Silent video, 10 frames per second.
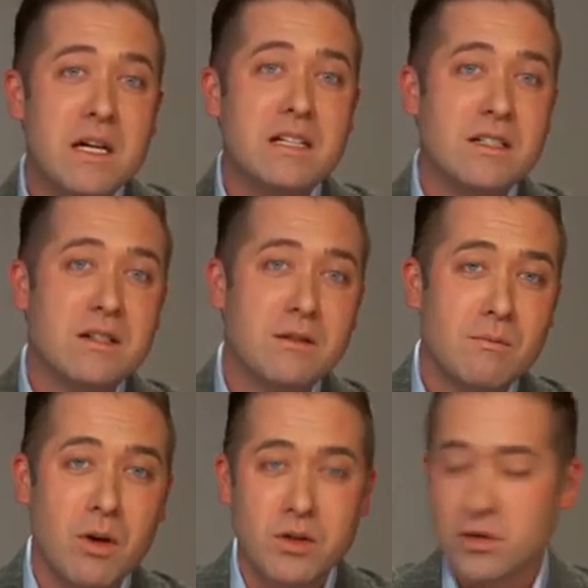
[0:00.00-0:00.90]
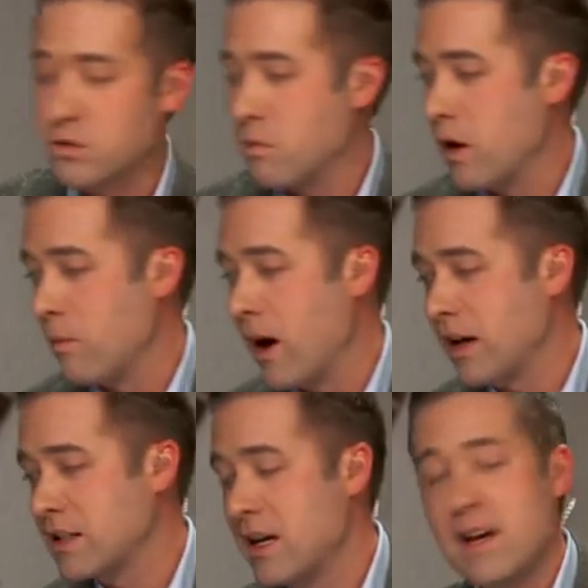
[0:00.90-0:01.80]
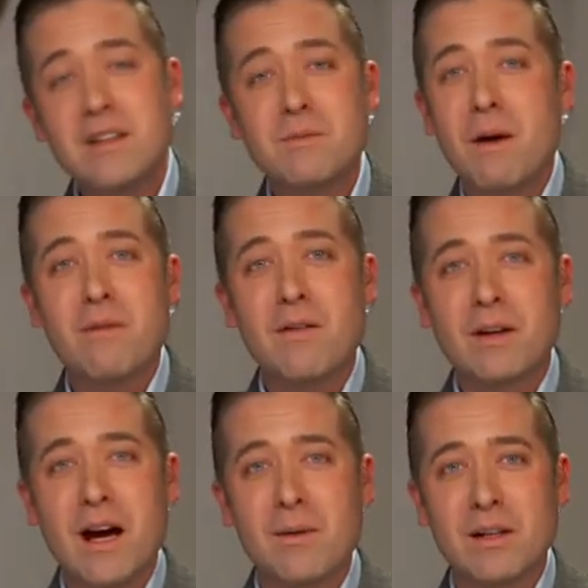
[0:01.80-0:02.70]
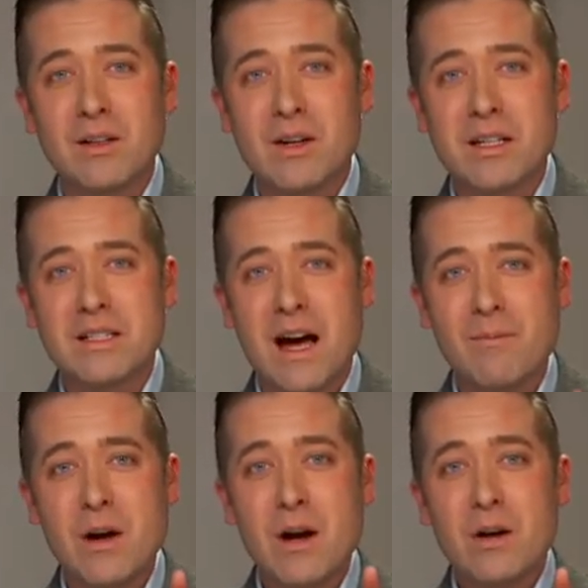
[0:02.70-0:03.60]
beats Marshall's mailbox. This is my favorite comment in the longest time.